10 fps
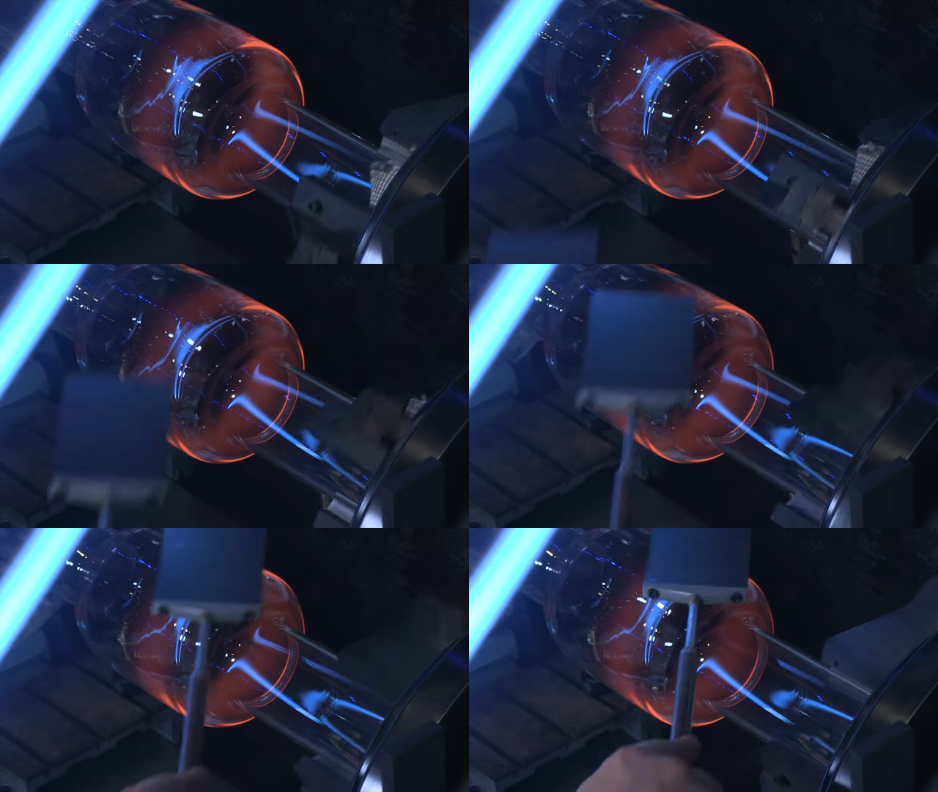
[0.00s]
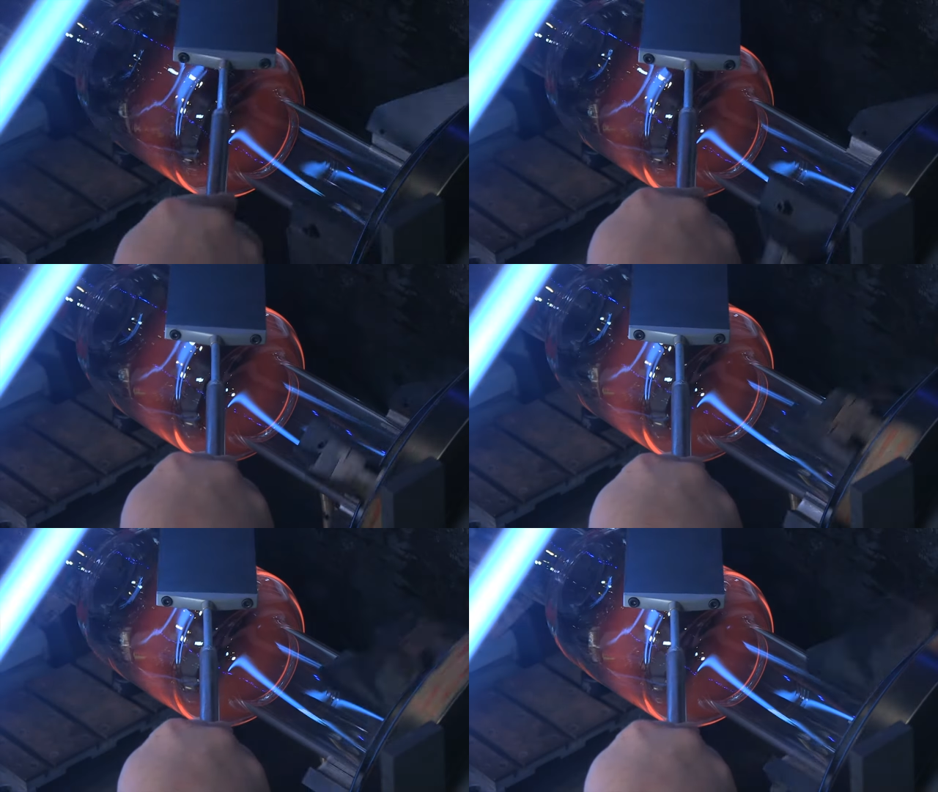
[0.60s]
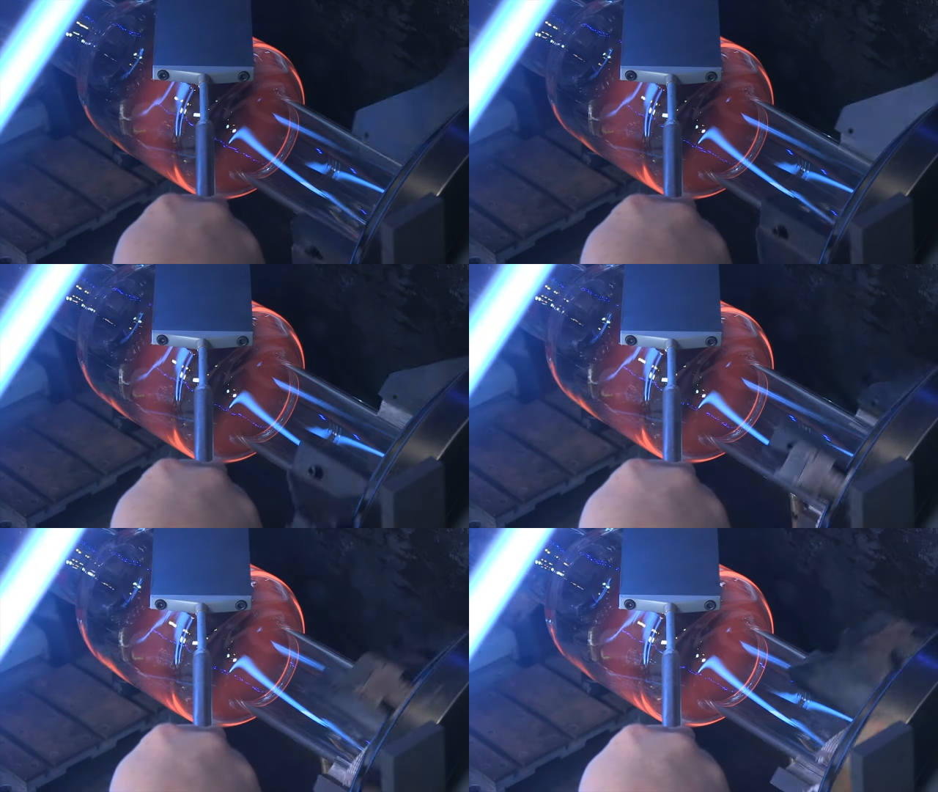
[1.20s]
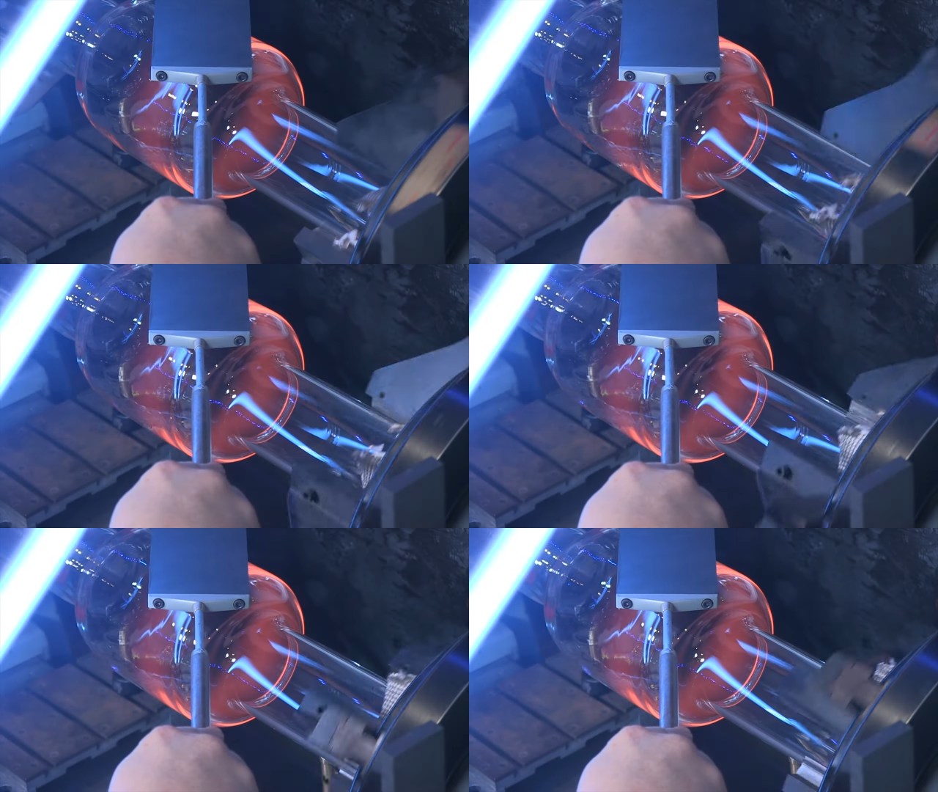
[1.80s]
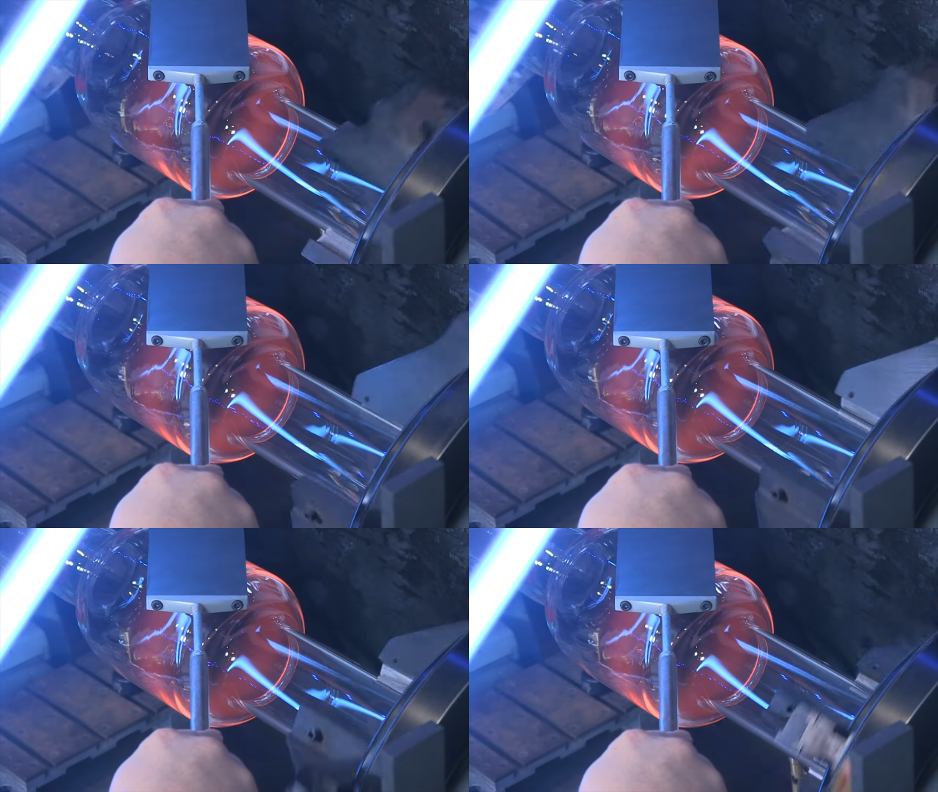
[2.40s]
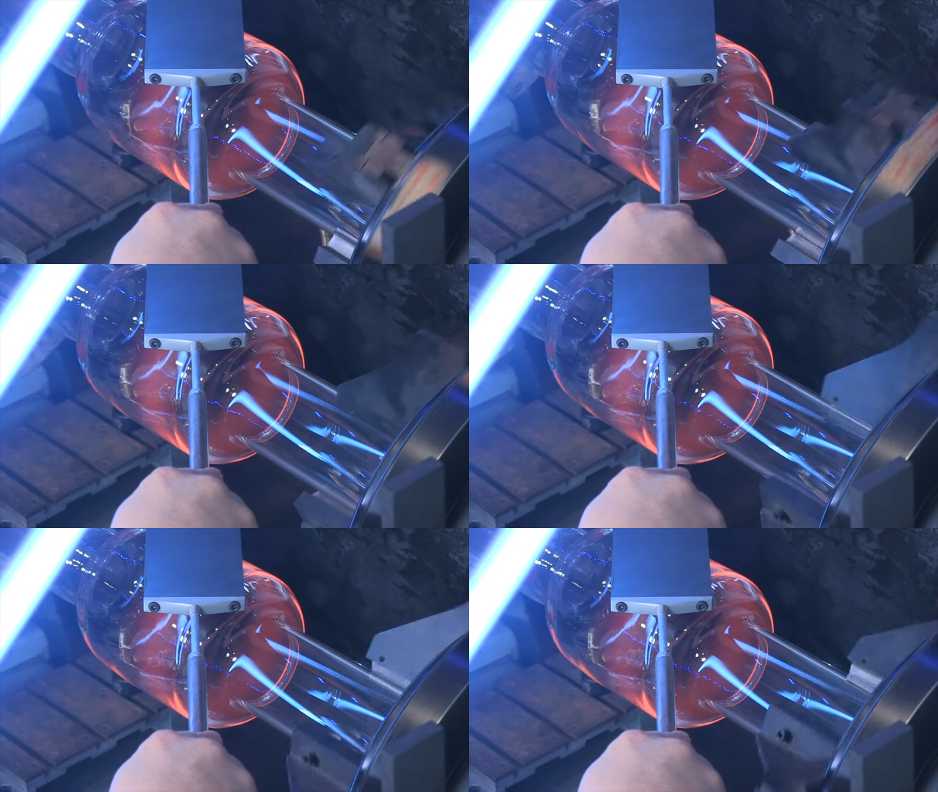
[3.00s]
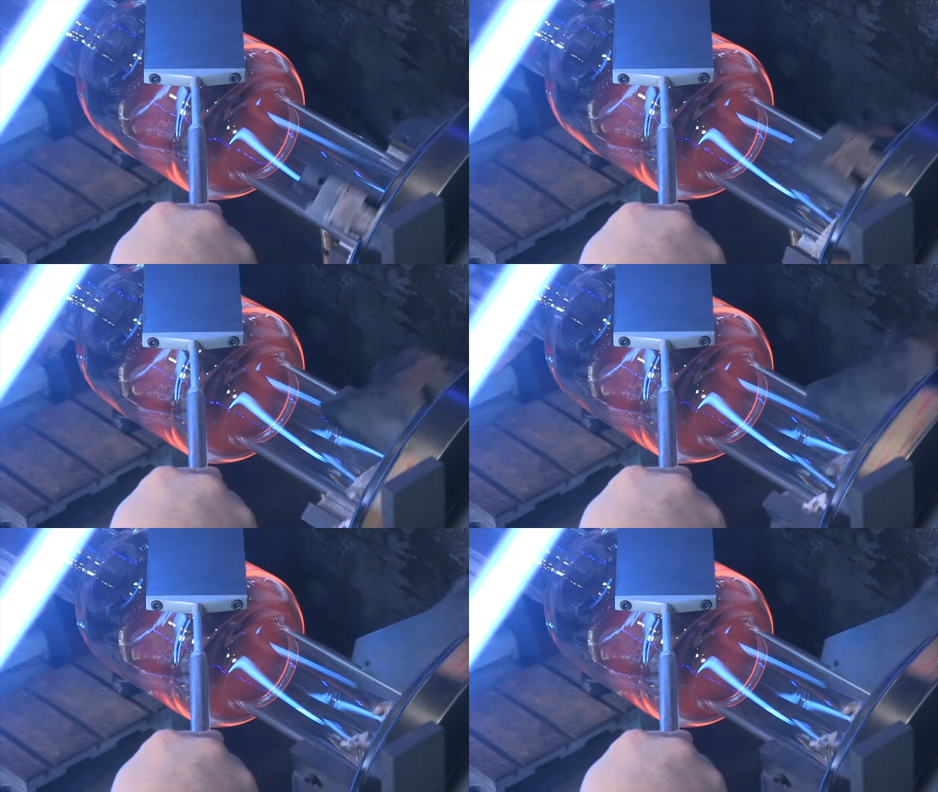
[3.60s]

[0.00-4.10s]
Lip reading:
Nobody's mouth can be seen.